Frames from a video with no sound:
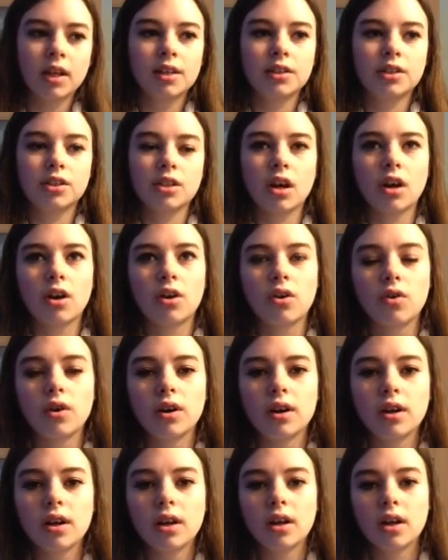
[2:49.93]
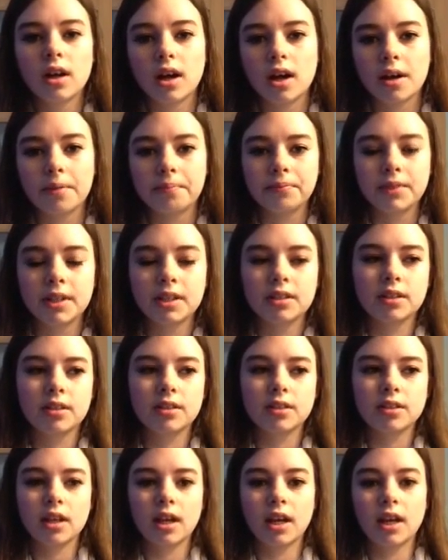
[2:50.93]
So this
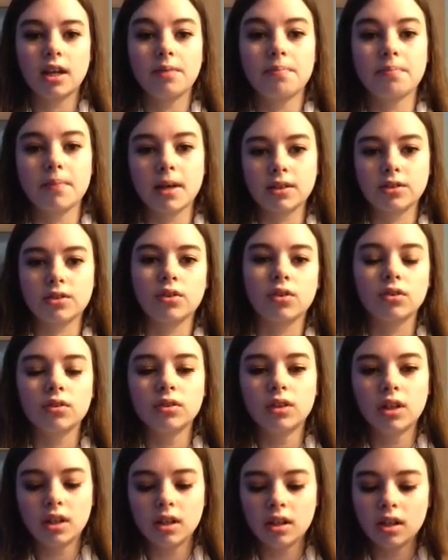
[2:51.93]
is a mental.